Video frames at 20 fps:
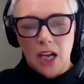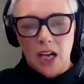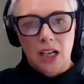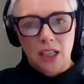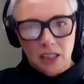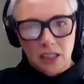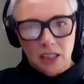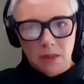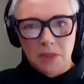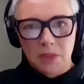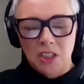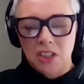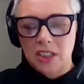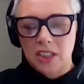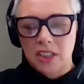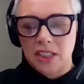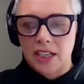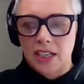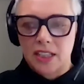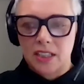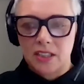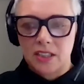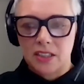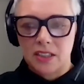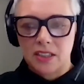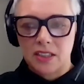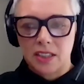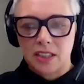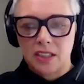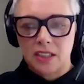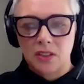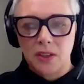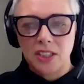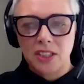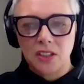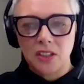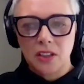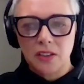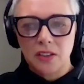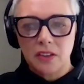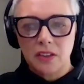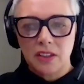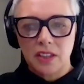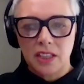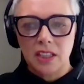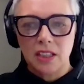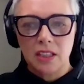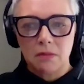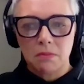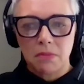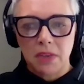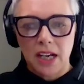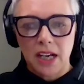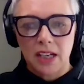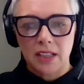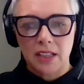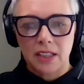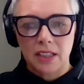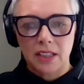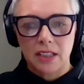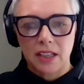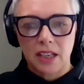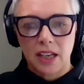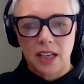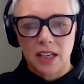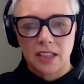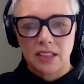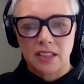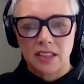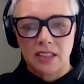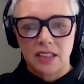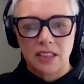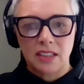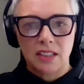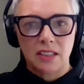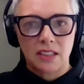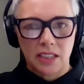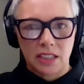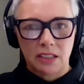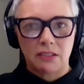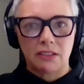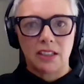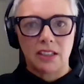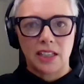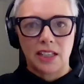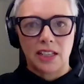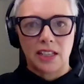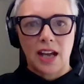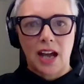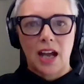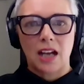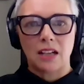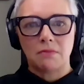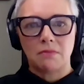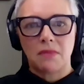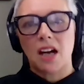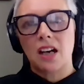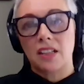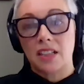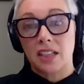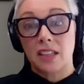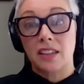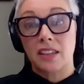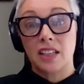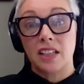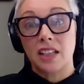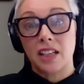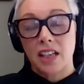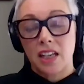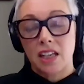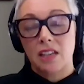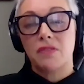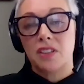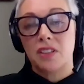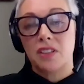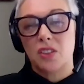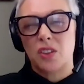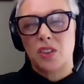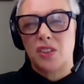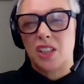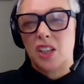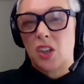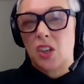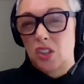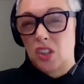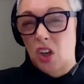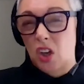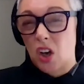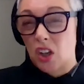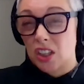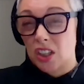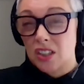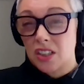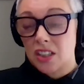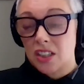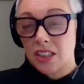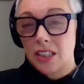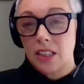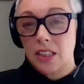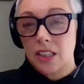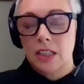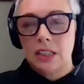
commissioning agency. So I don't think about it as necessarily a Māori thing, even though the ontology